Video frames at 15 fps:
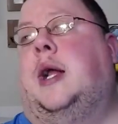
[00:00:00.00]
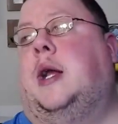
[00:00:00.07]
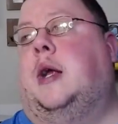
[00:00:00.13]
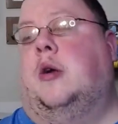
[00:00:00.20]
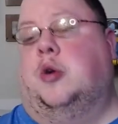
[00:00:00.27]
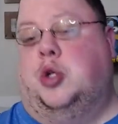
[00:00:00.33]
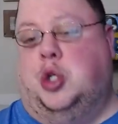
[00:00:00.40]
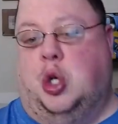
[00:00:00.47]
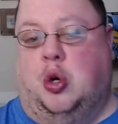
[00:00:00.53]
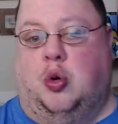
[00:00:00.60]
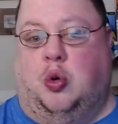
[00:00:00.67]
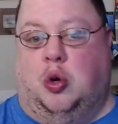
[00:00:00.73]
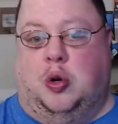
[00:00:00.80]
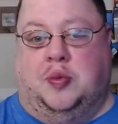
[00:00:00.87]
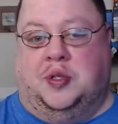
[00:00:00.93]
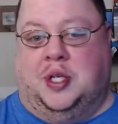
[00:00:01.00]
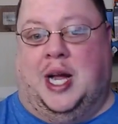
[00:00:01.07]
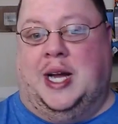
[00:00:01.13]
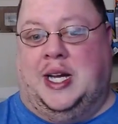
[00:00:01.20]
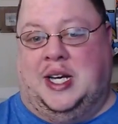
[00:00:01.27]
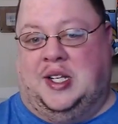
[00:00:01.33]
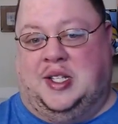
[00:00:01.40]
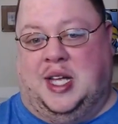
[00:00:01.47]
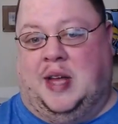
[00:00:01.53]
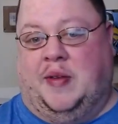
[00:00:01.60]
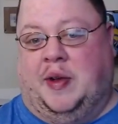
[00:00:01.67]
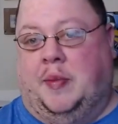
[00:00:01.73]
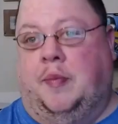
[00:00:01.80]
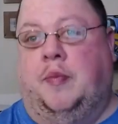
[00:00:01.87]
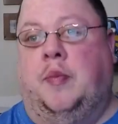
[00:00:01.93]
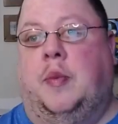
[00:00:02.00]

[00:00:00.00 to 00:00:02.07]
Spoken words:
or so groups, 97.